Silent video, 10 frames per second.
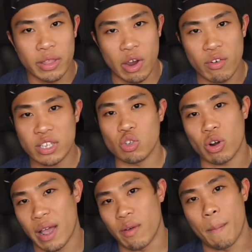they already
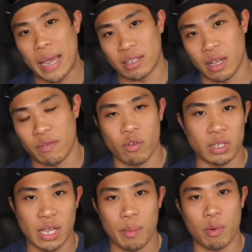sort of have a baseline. For
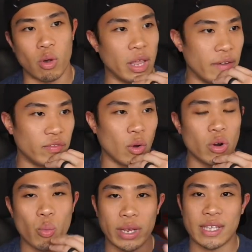example, if the
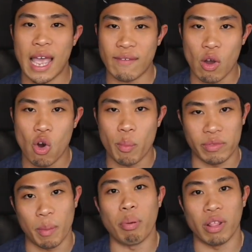only weights they have at home
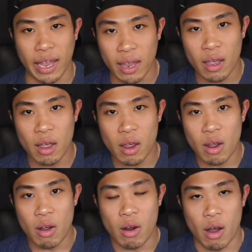is a plate
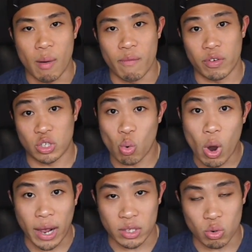for
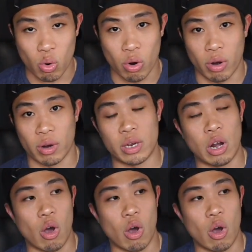squats, or